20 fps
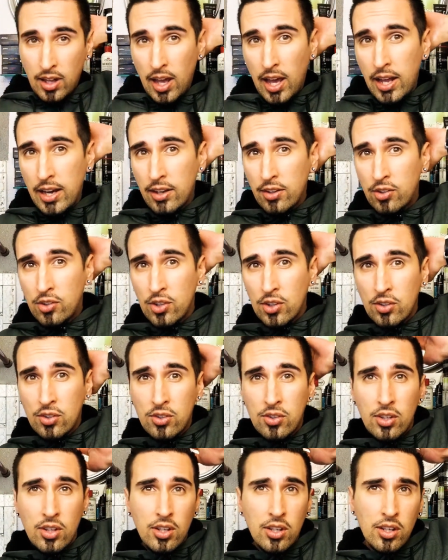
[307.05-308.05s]
And it's
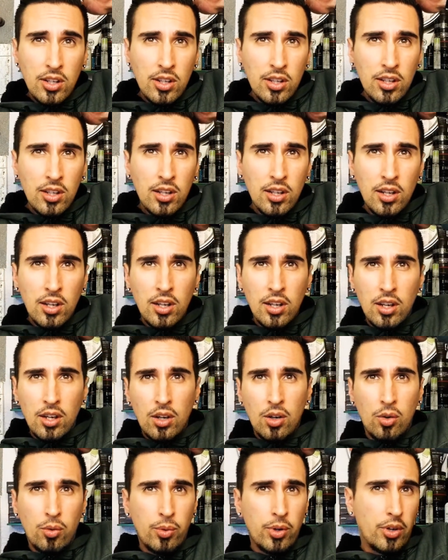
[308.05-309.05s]
just
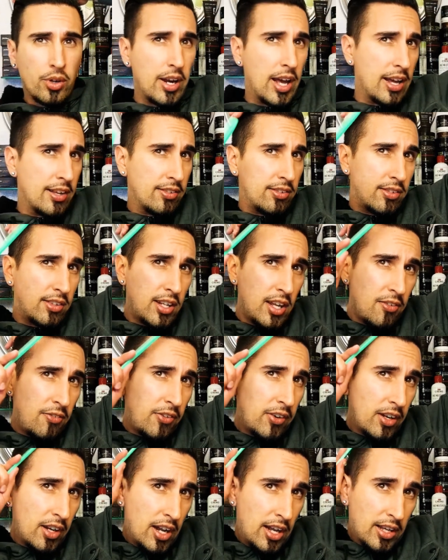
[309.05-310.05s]
real nice.
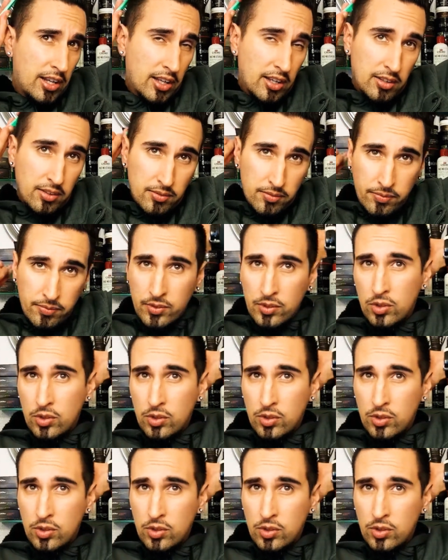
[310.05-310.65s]
Definitely like it.